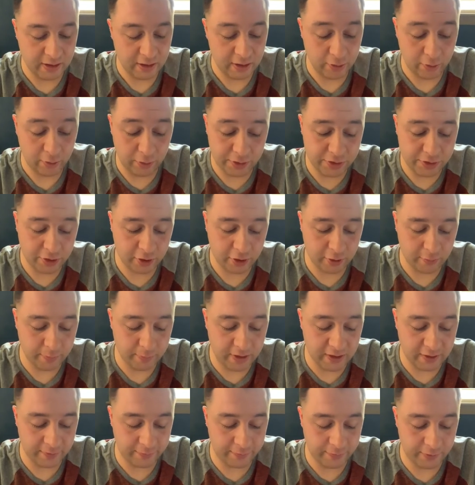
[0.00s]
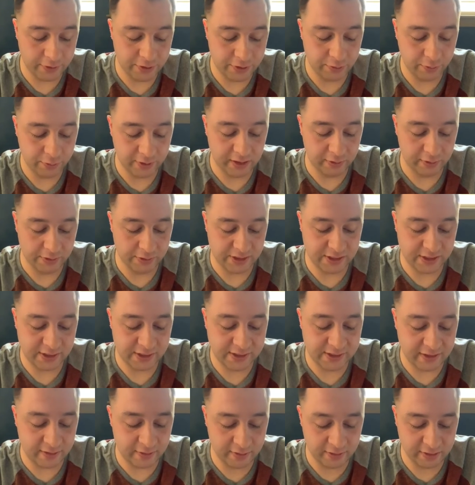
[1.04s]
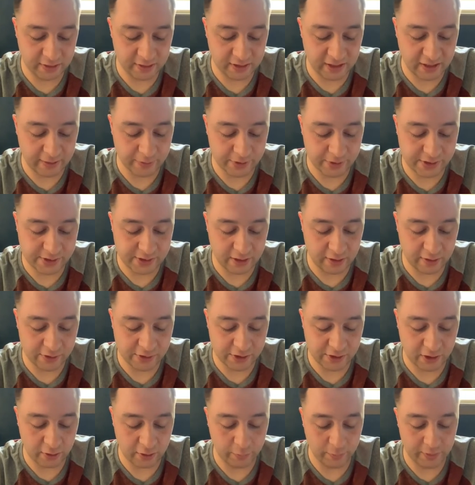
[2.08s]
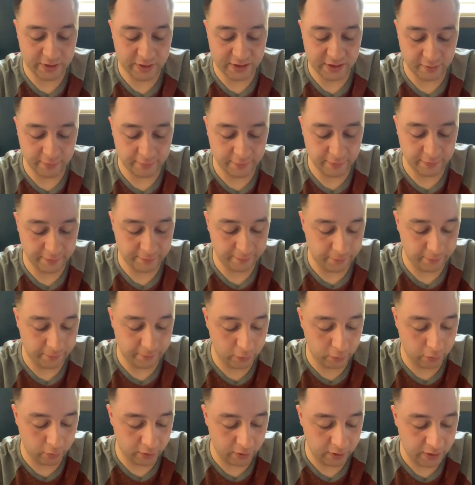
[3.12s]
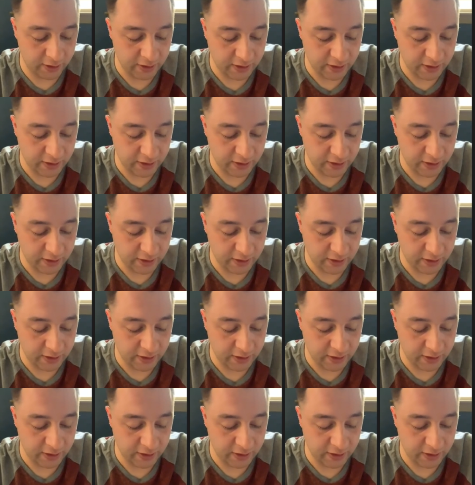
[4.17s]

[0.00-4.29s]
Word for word: It only took a minute for the 2 killers to silently climb the stairs all the way to the 5th floor.